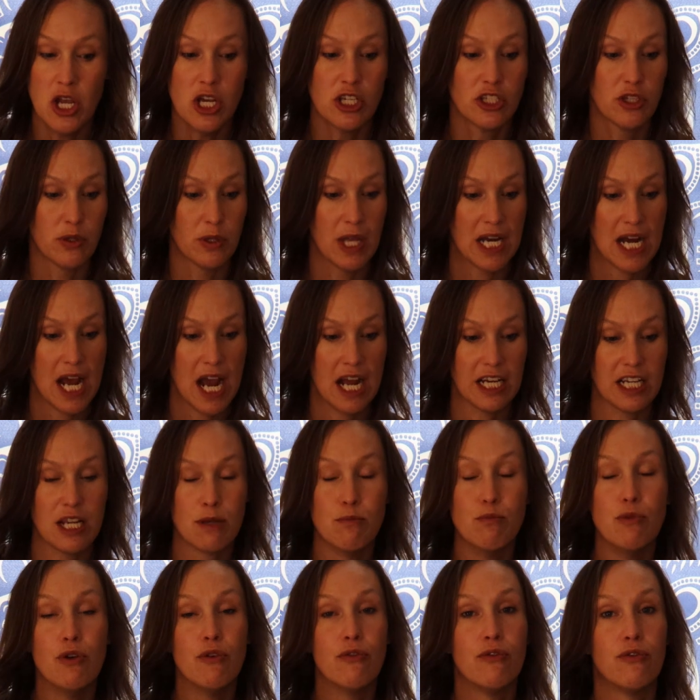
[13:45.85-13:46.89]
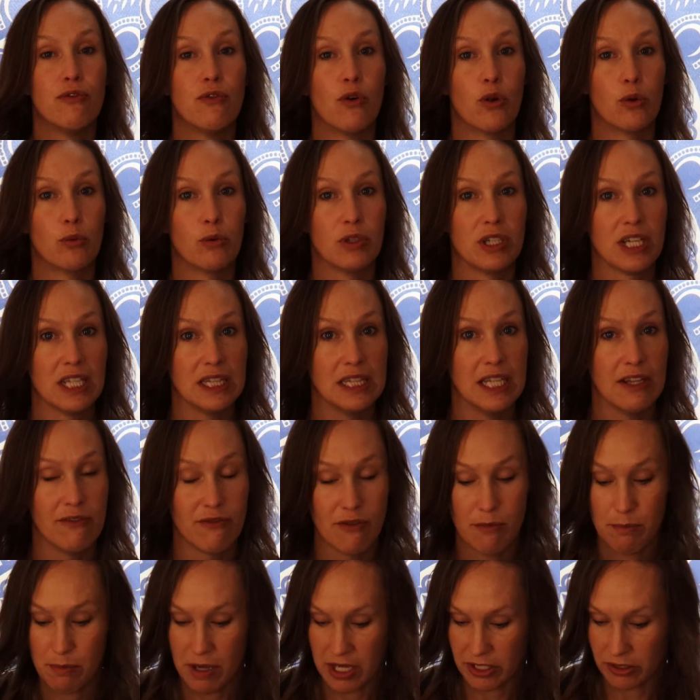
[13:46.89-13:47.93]
so that I can move forward and live
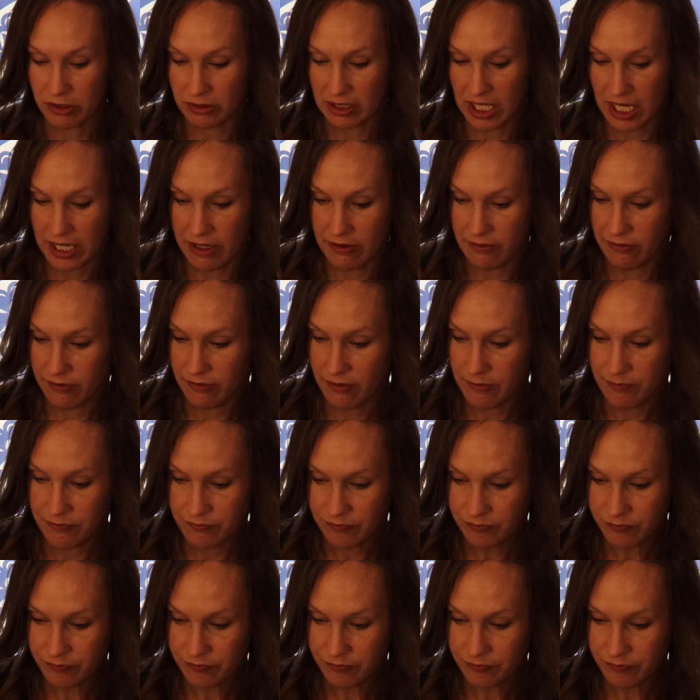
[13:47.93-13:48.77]
a better life?